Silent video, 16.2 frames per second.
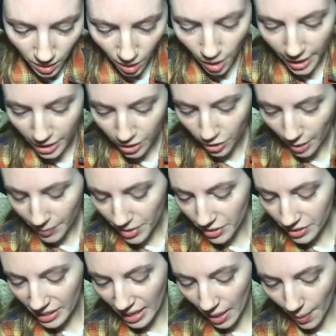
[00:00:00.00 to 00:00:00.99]
Alright, so I'm
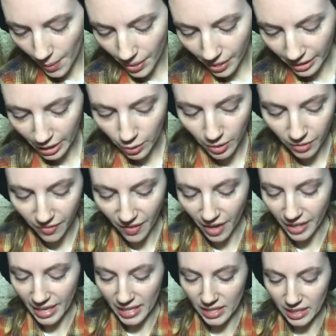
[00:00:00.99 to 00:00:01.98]
using liquid
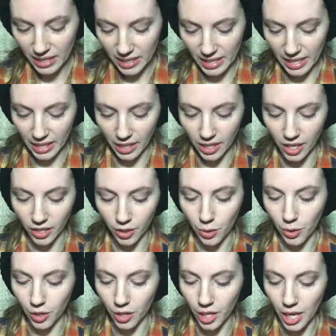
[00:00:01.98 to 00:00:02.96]
foundation in the color
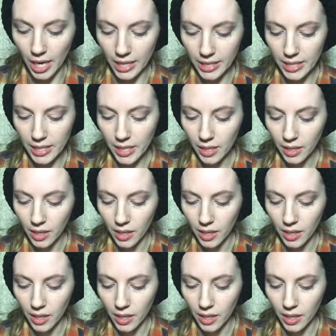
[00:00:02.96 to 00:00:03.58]
Organza.